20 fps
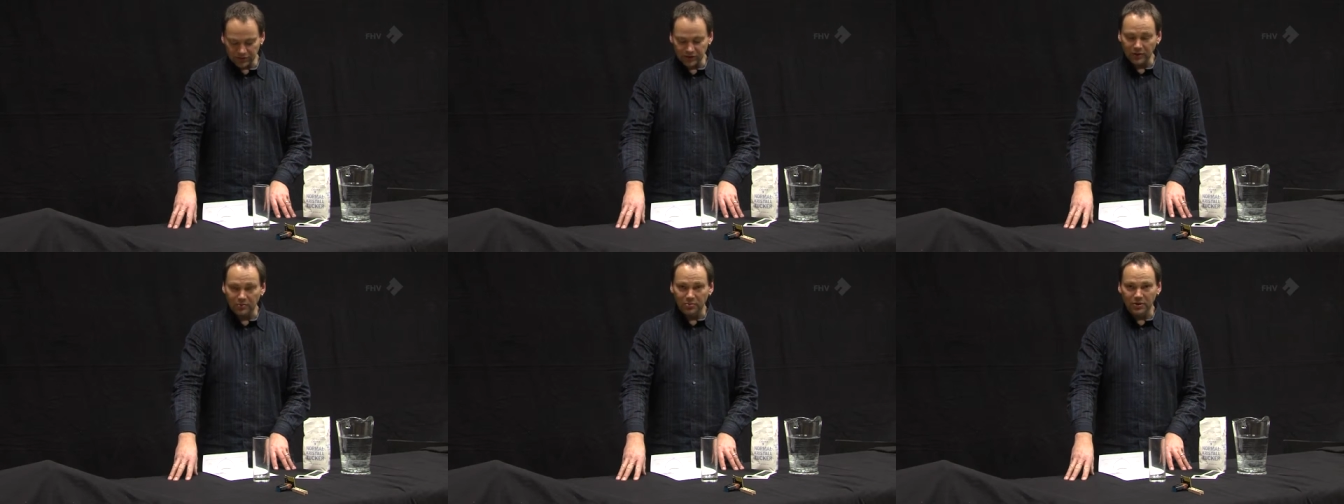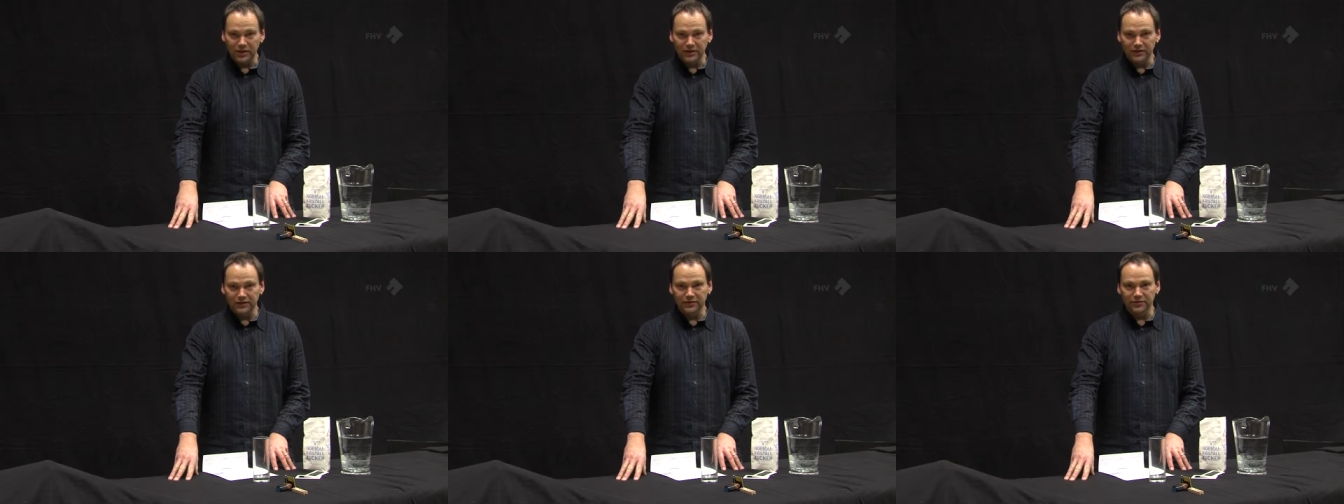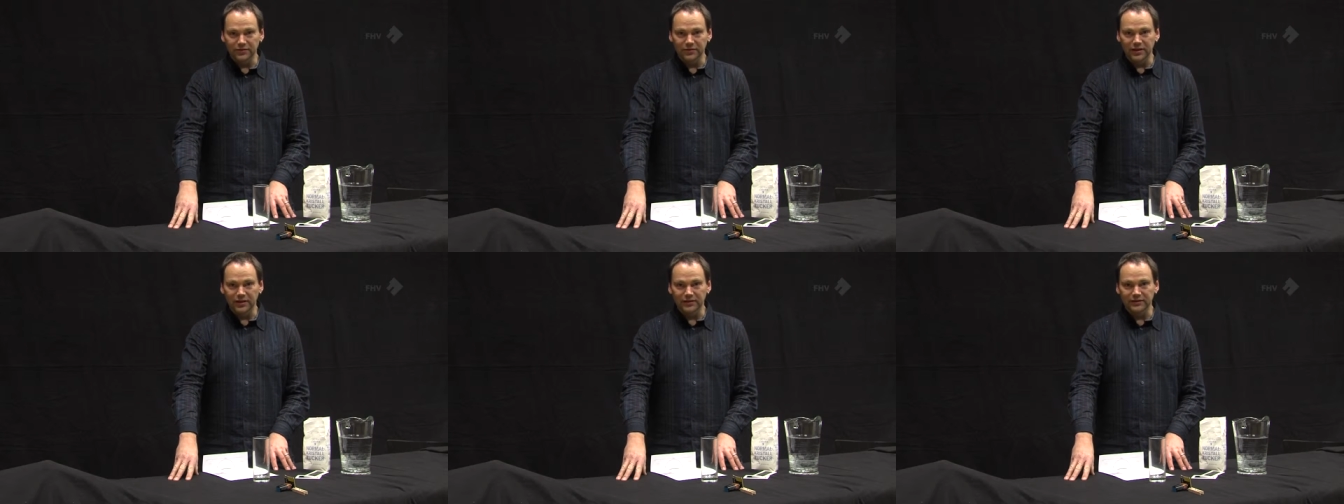The
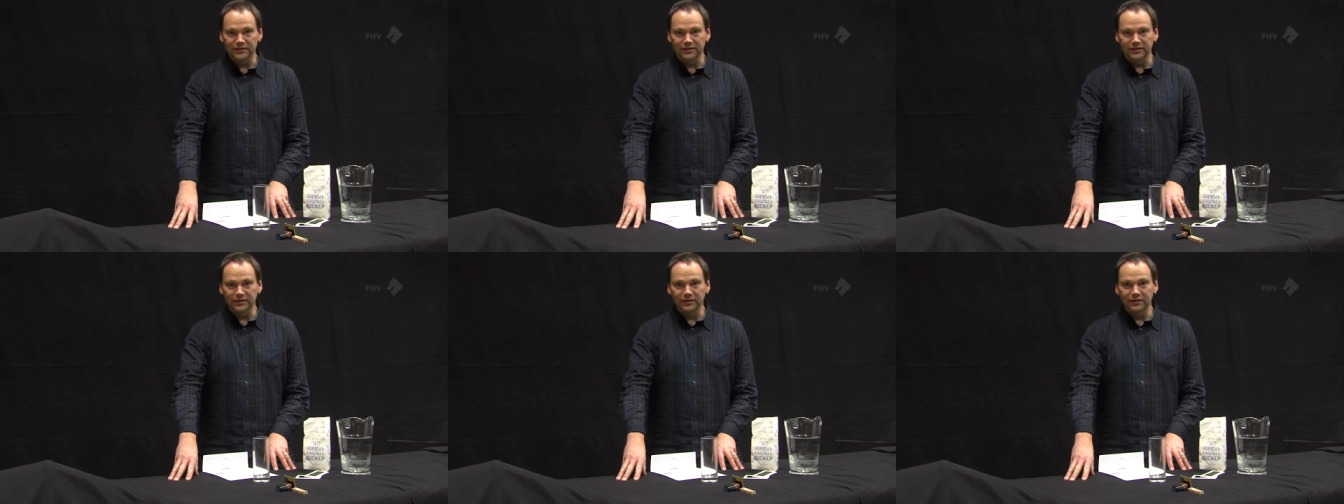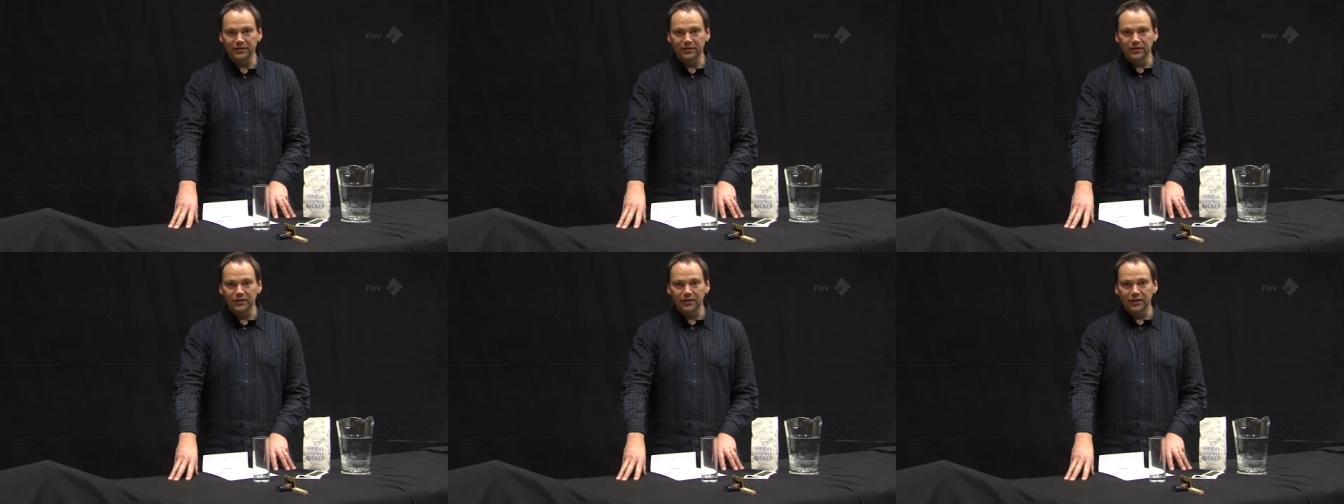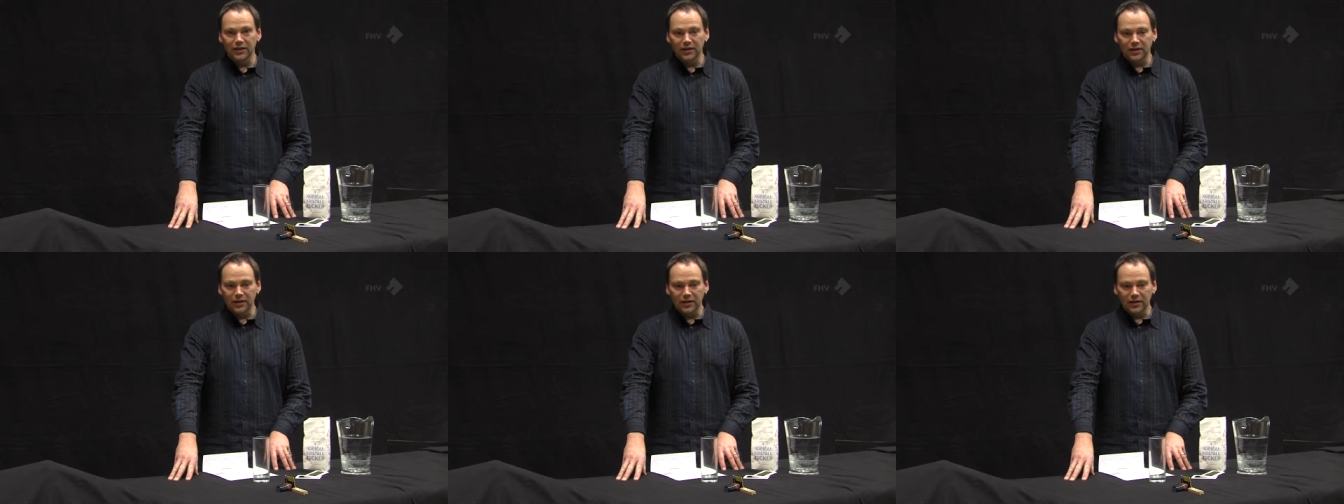students should work out
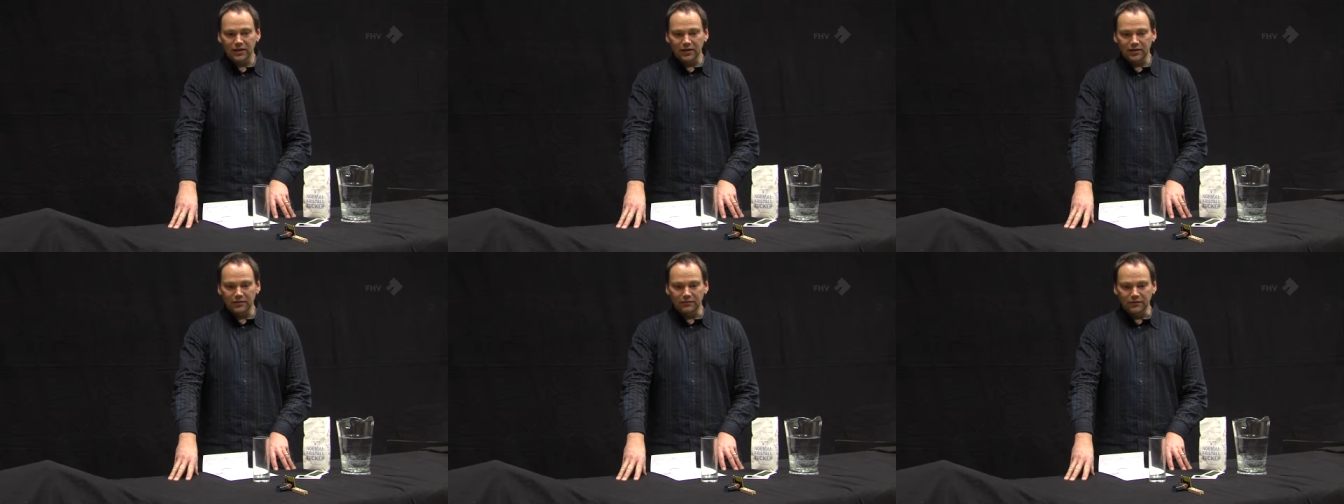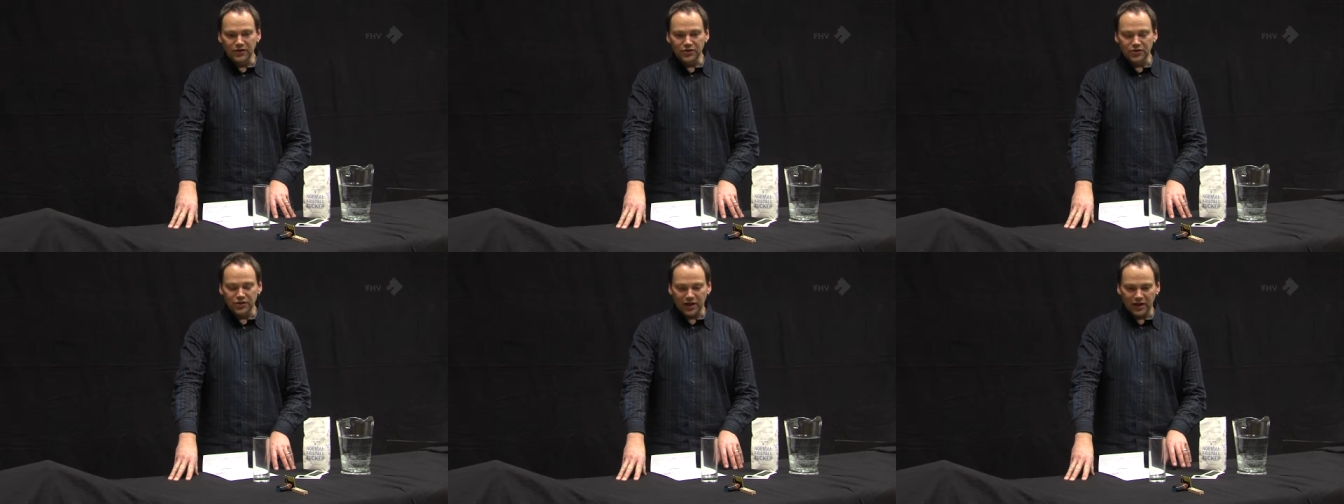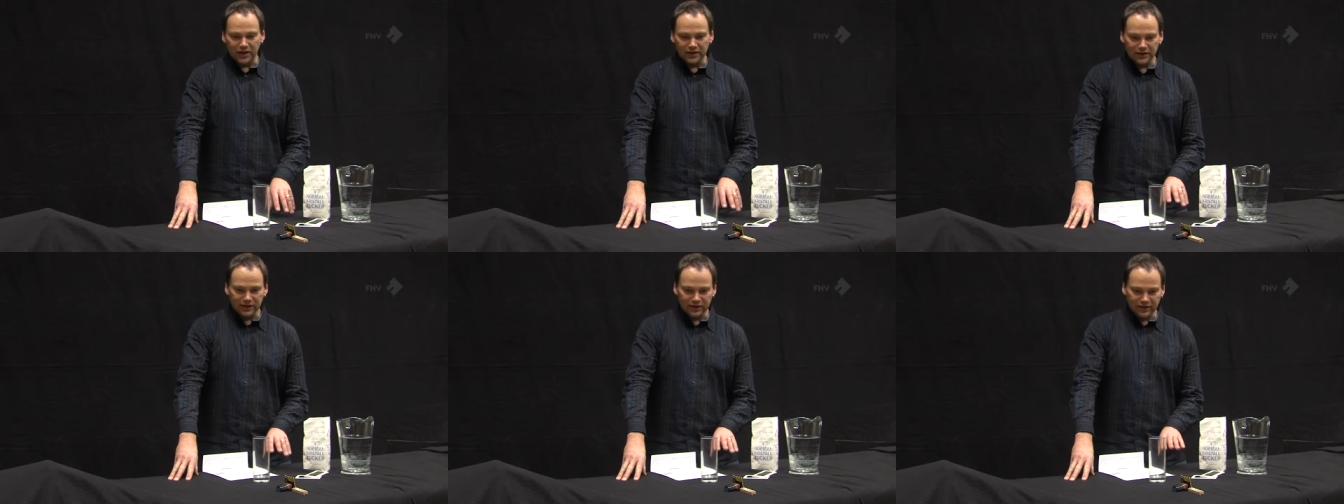how far the
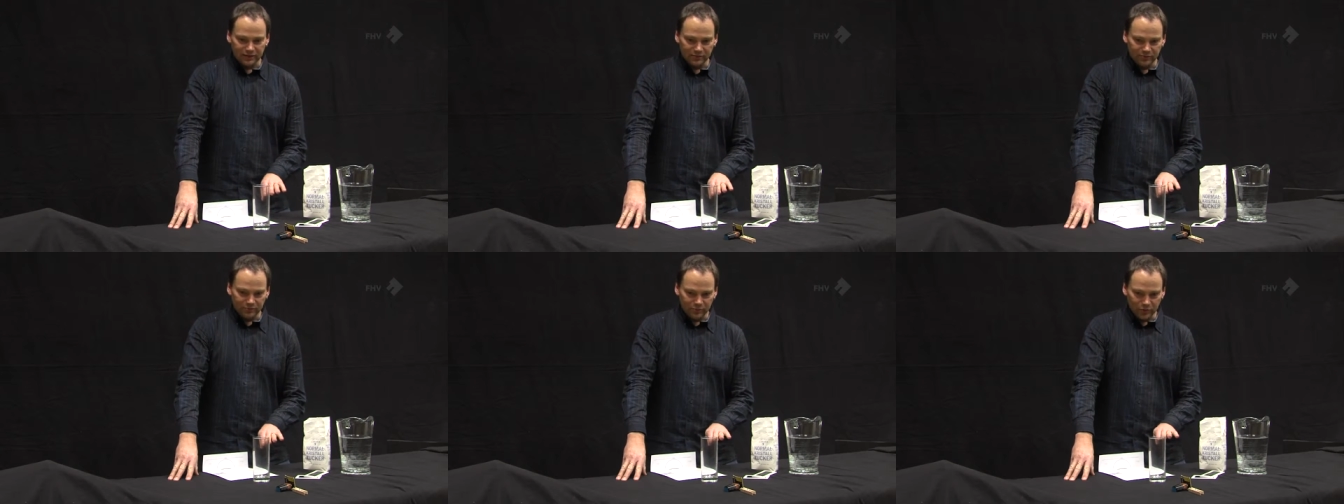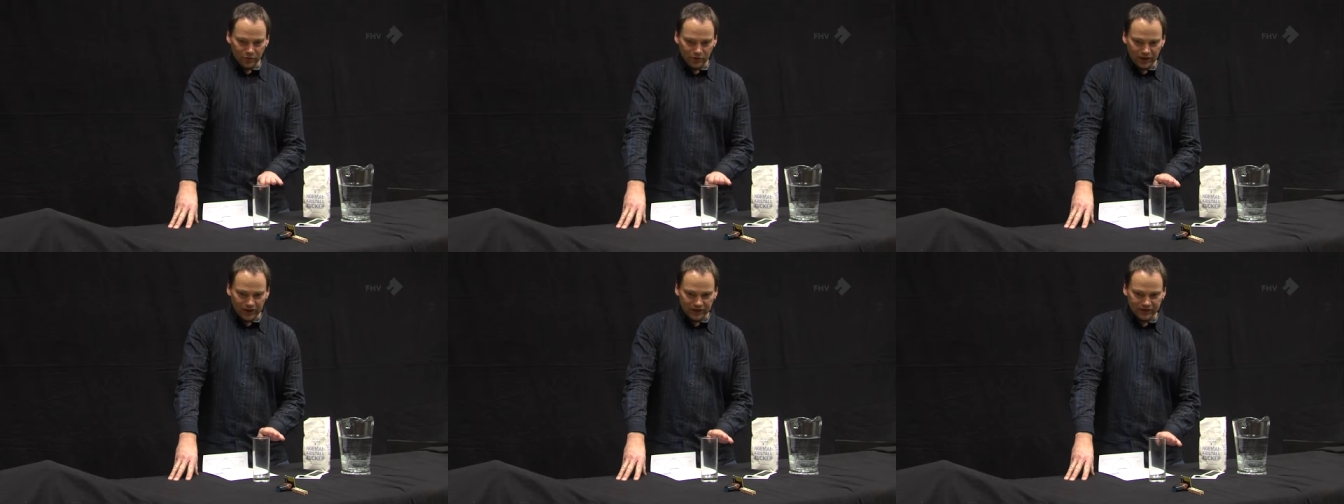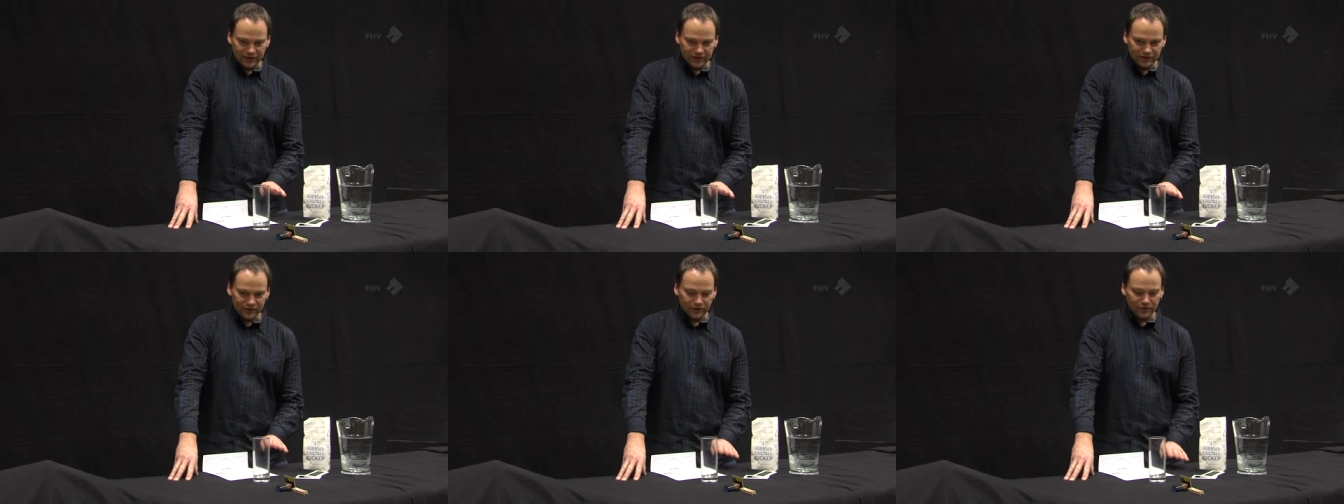polarization plane is
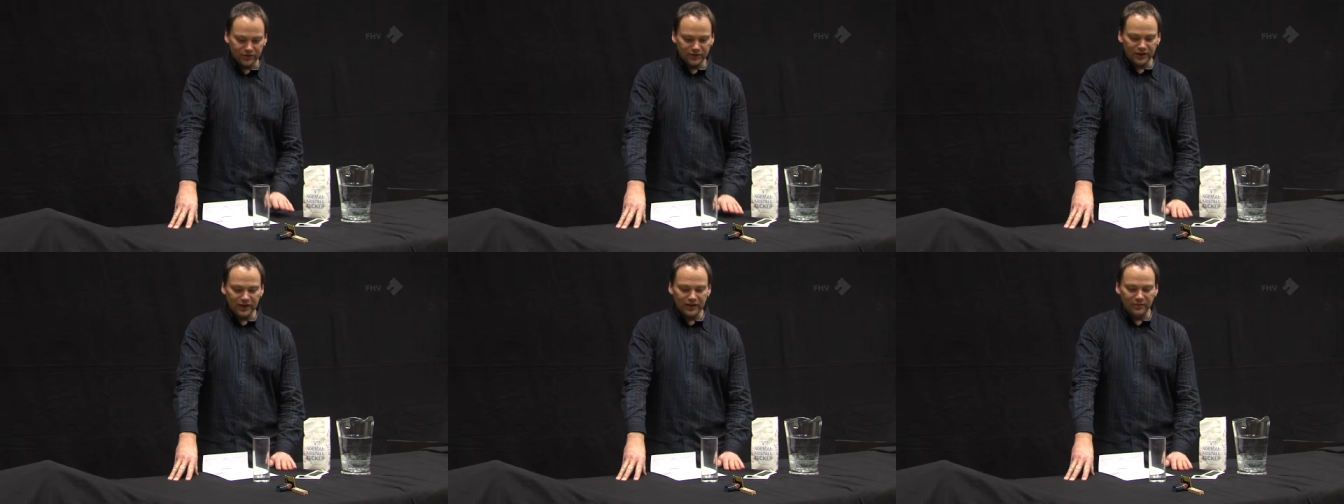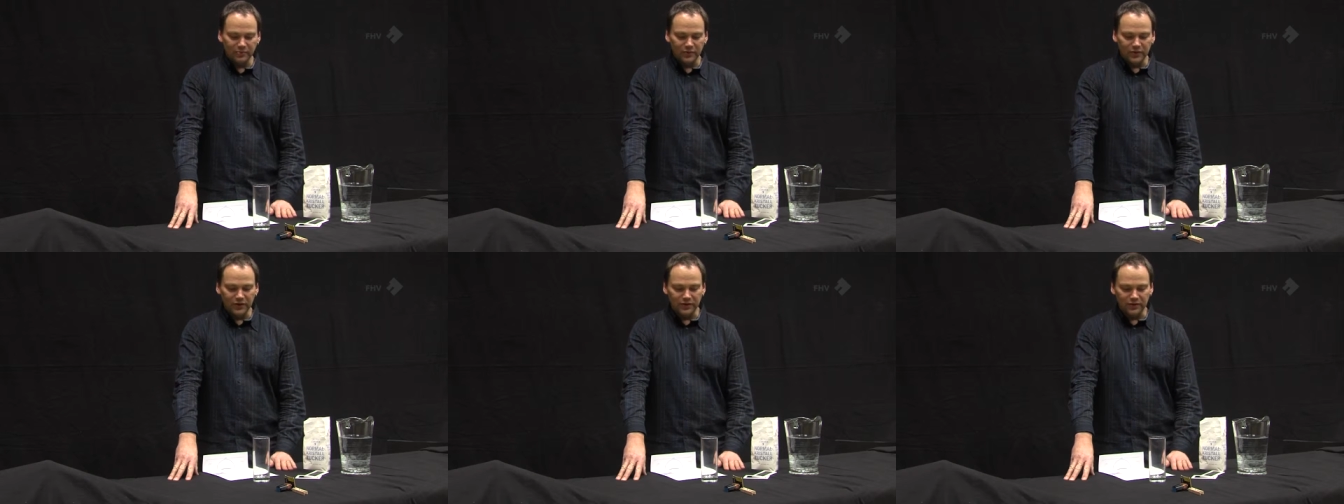rotated